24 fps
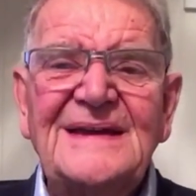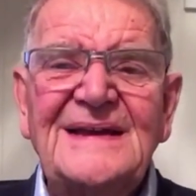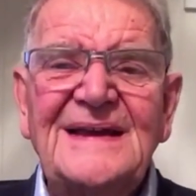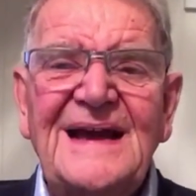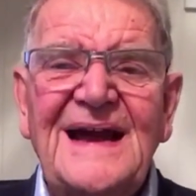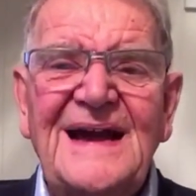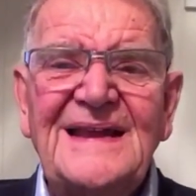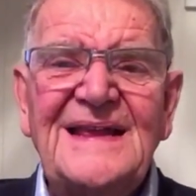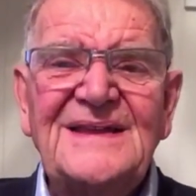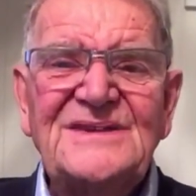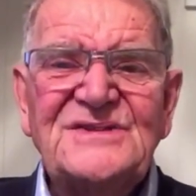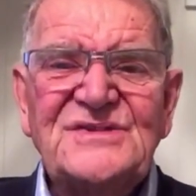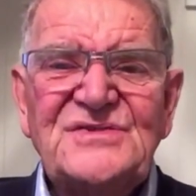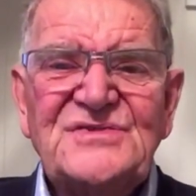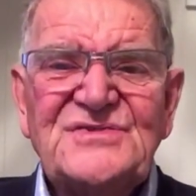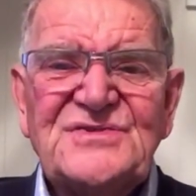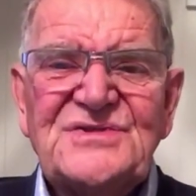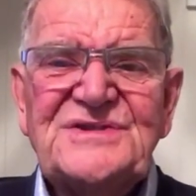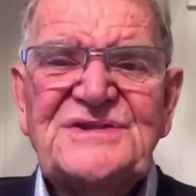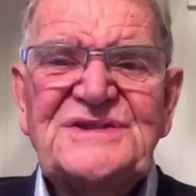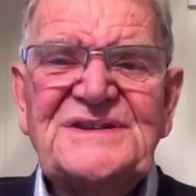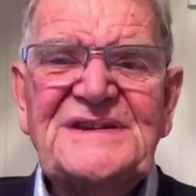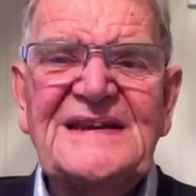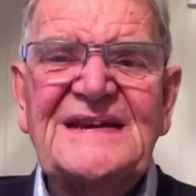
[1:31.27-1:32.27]
And it's
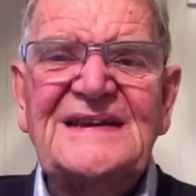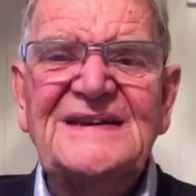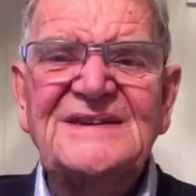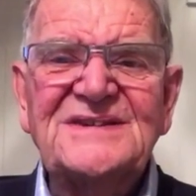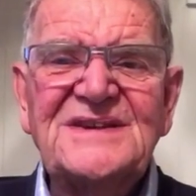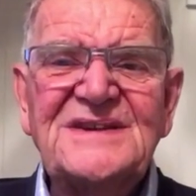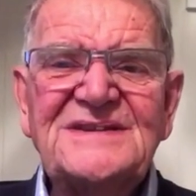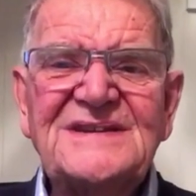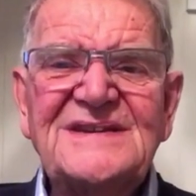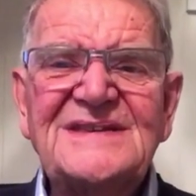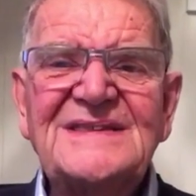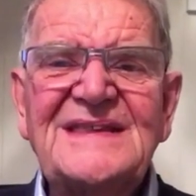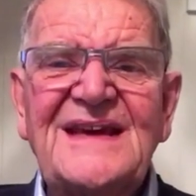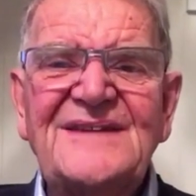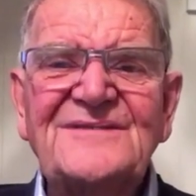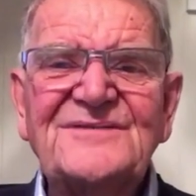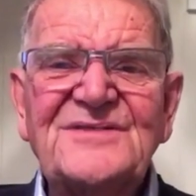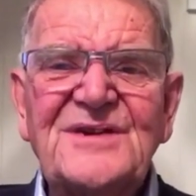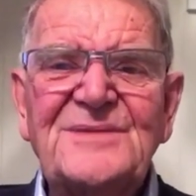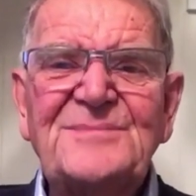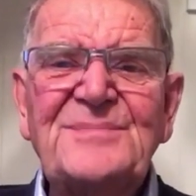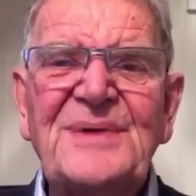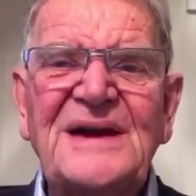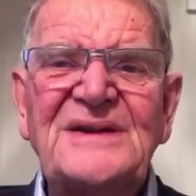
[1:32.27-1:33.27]
interesting, it says in that
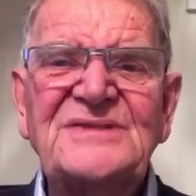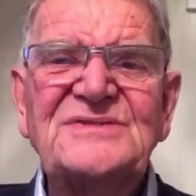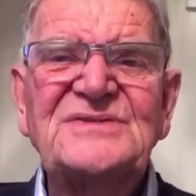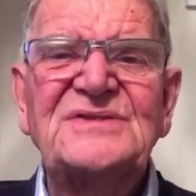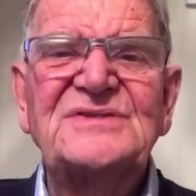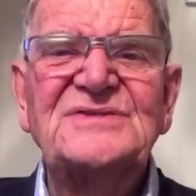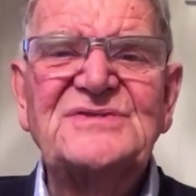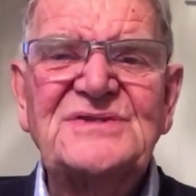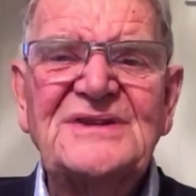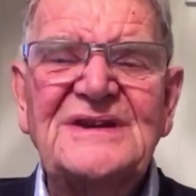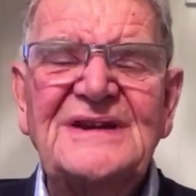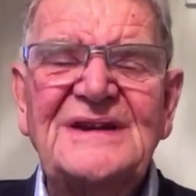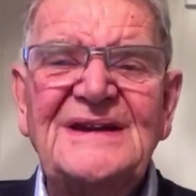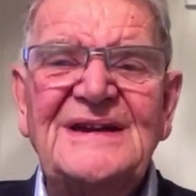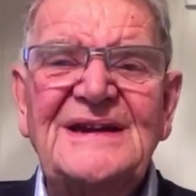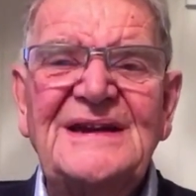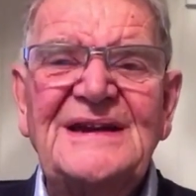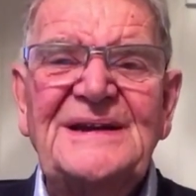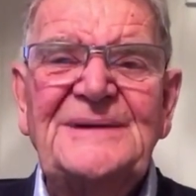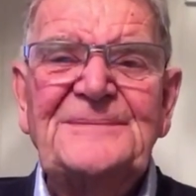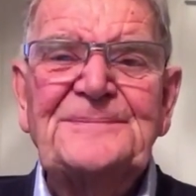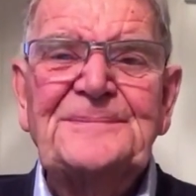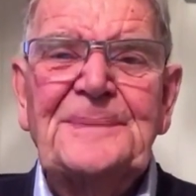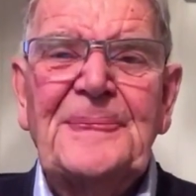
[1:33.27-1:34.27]
very passage,
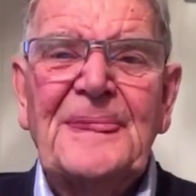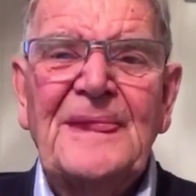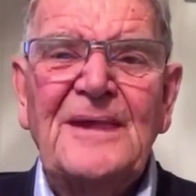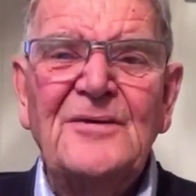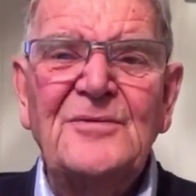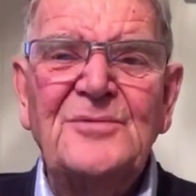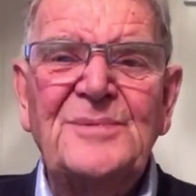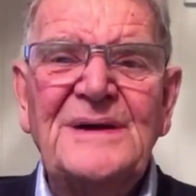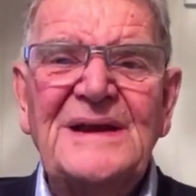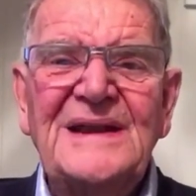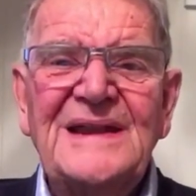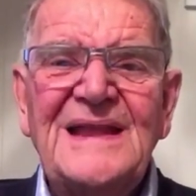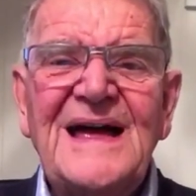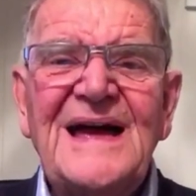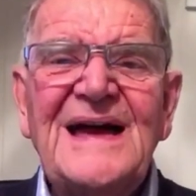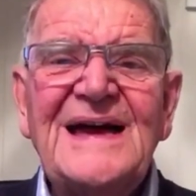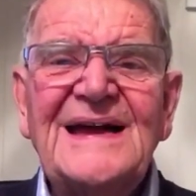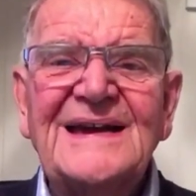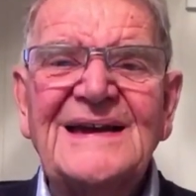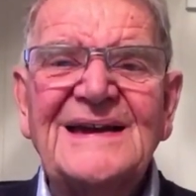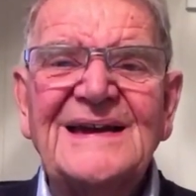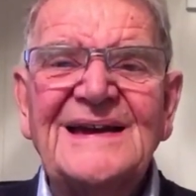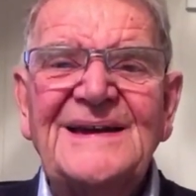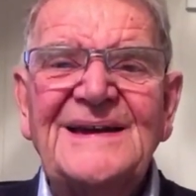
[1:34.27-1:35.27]
it will be like